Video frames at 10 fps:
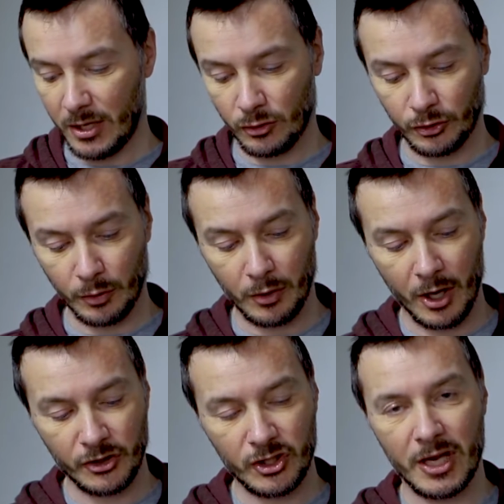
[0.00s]
It's also got
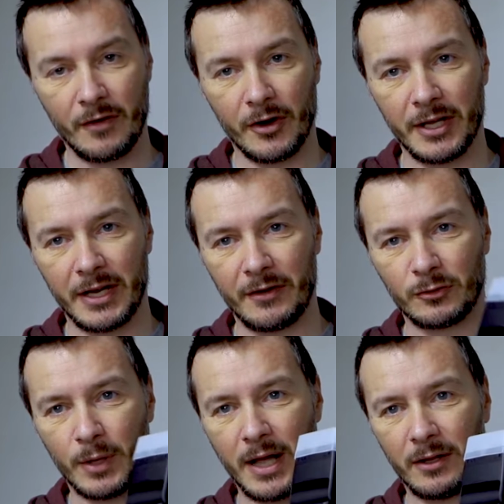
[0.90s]
a seer on here as
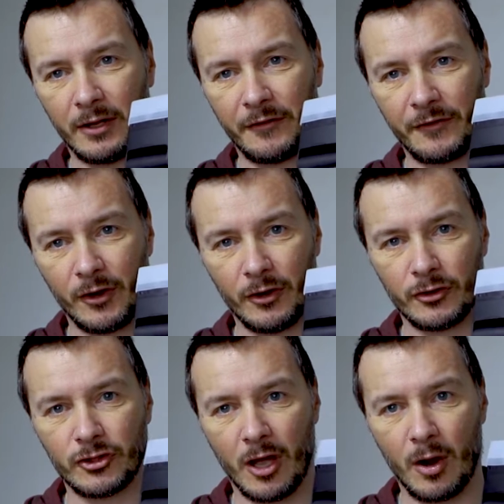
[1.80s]
well at the front,
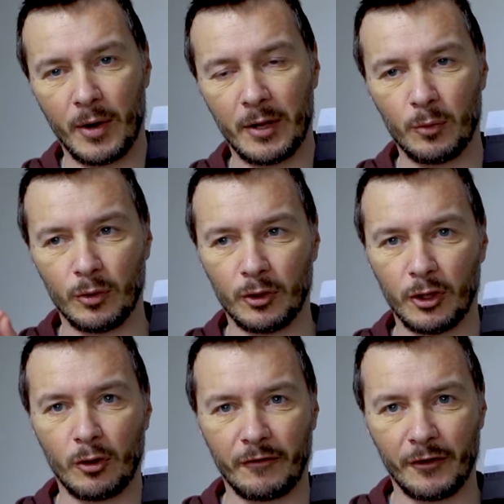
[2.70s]
so it will
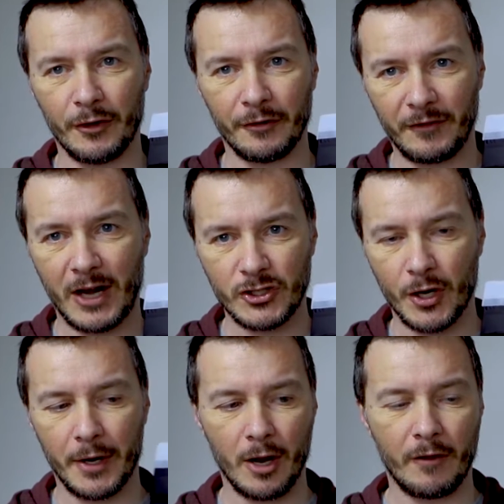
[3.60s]
look for another flash
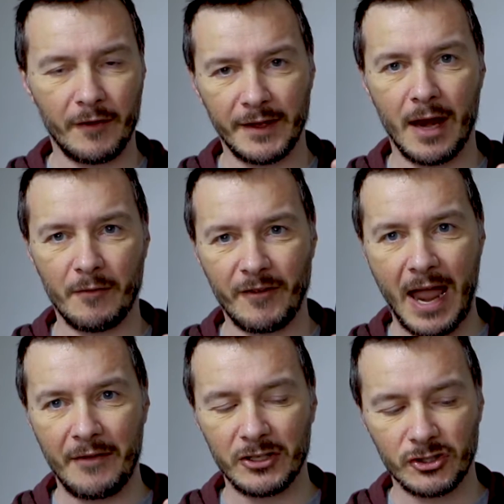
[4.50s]
going off and then
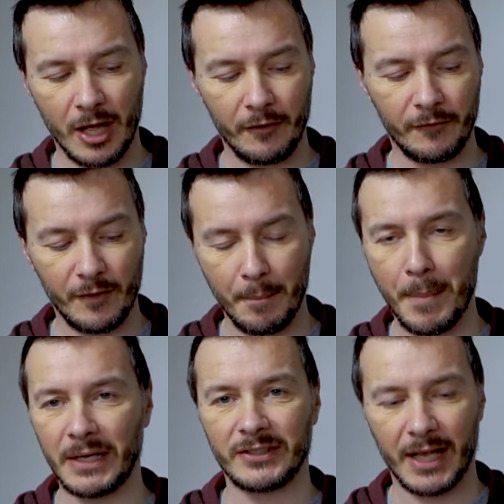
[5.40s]
fire itself a
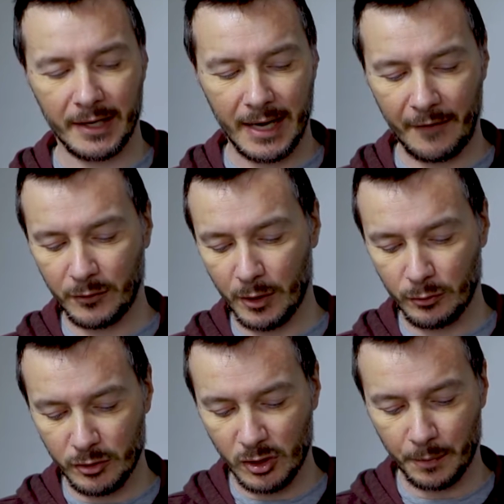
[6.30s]
millisecond afterwards,
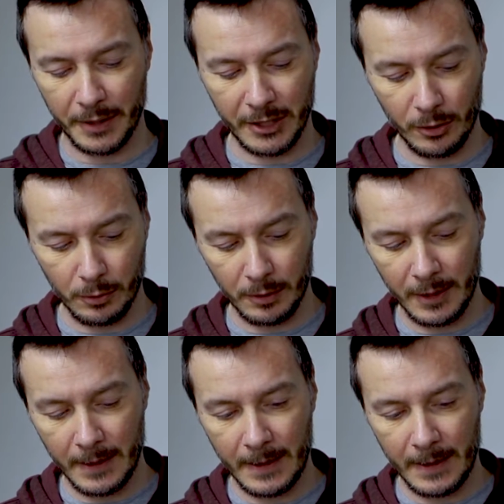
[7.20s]
which is pretty cool.